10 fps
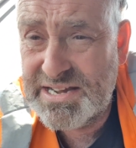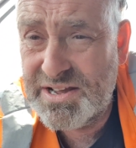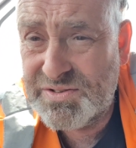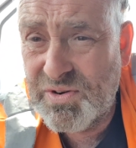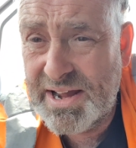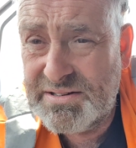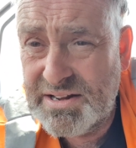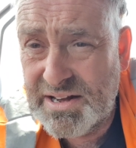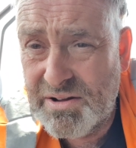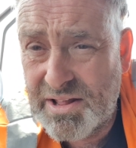turns red,
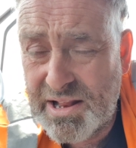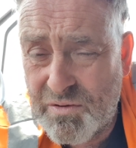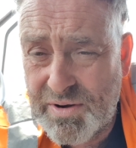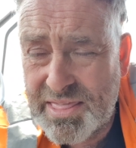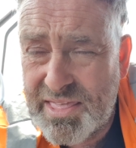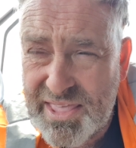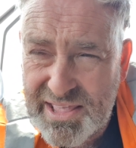you know, like the little ring.